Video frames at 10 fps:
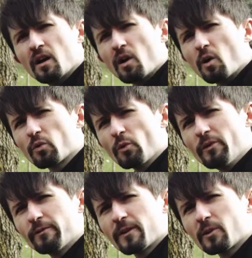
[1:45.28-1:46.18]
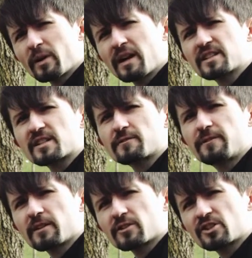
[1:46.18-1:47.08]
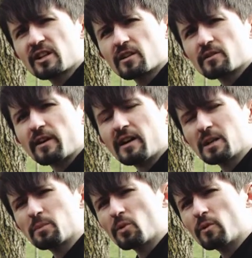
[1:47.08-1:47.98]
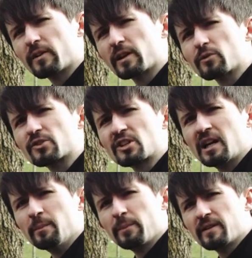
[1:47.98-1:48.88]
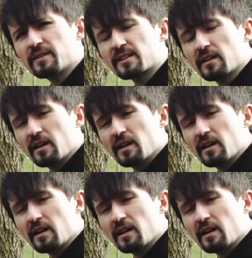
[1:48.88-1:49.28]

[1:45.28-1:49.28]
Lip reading: Although the film has its fair share of high-profile champions,